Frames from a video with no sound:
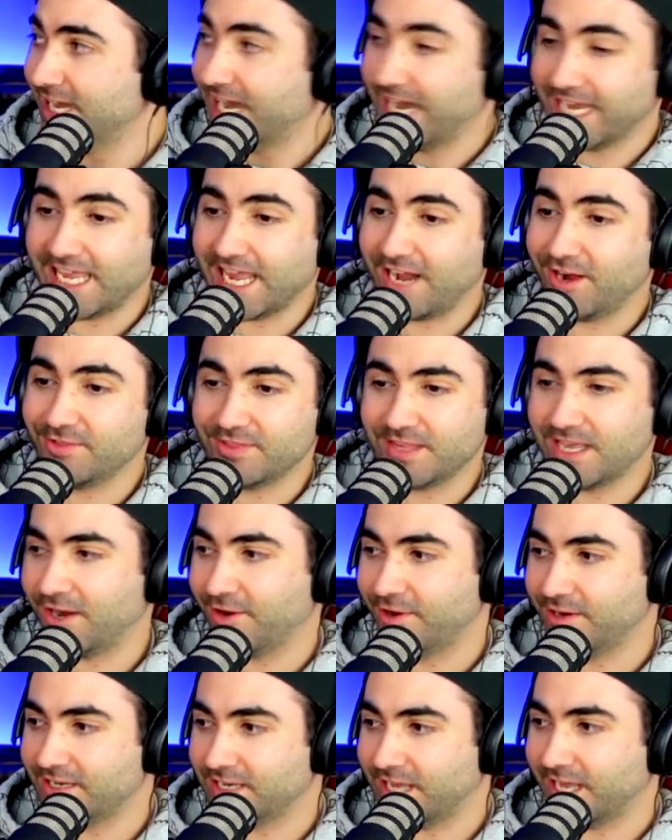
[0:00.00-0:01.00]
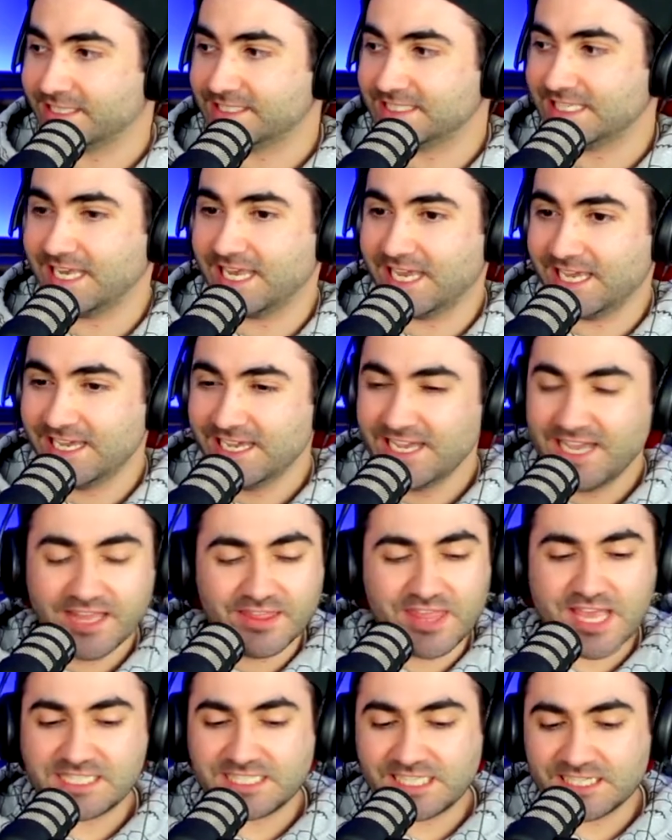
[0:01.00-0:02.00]
I get on there and I see,
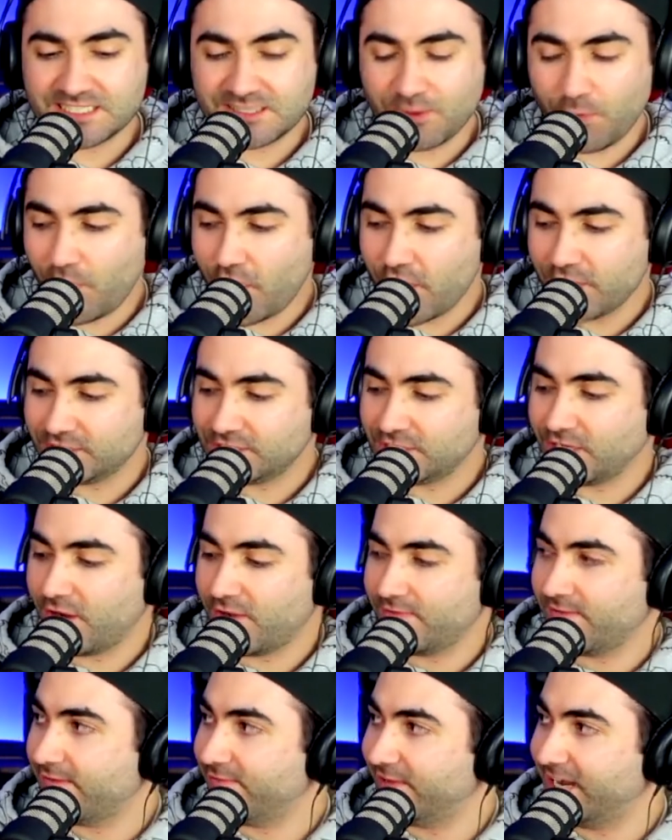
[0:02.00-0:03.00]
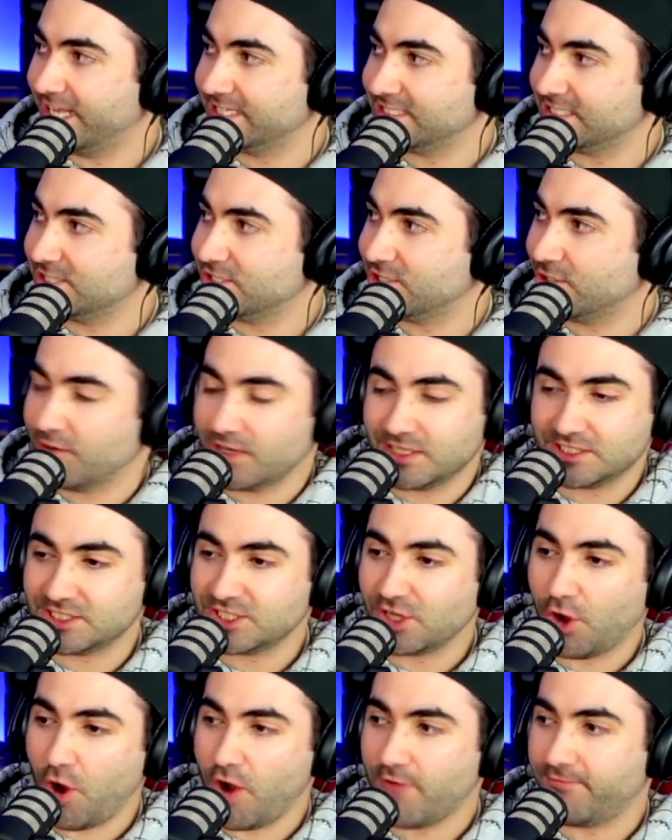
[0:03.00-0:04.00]
this is the worst show I've ever listened to. It's
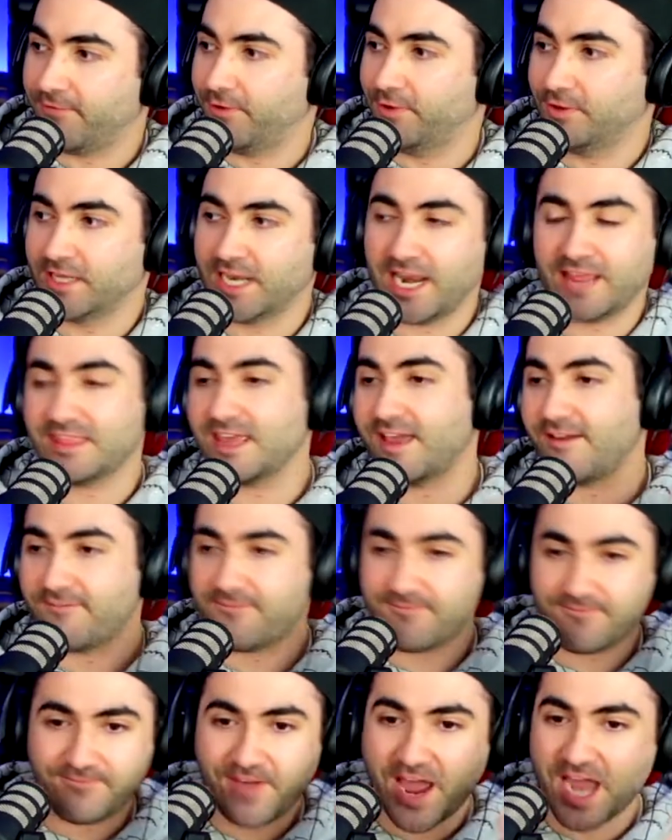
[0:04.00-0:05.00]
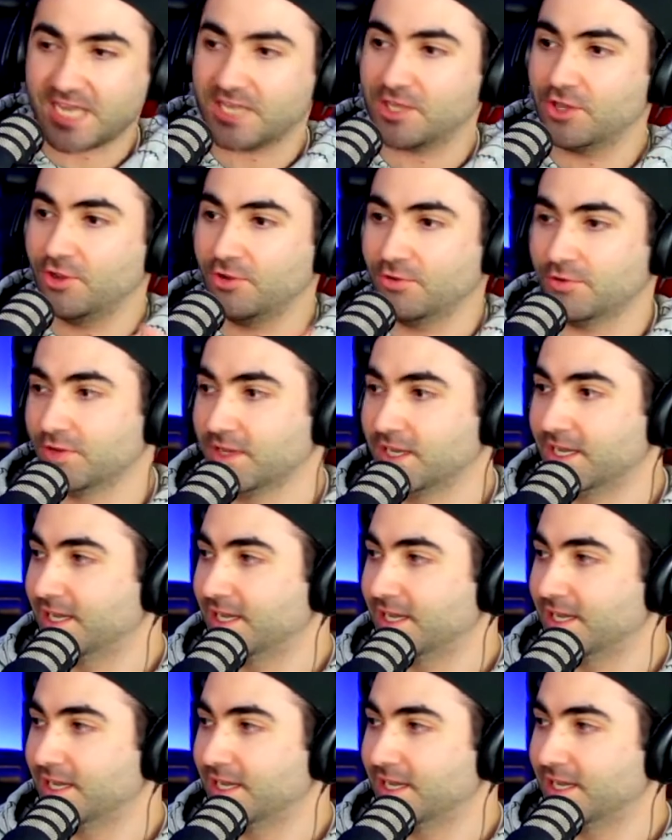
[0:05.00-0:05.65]
awful. And I think, fuck you.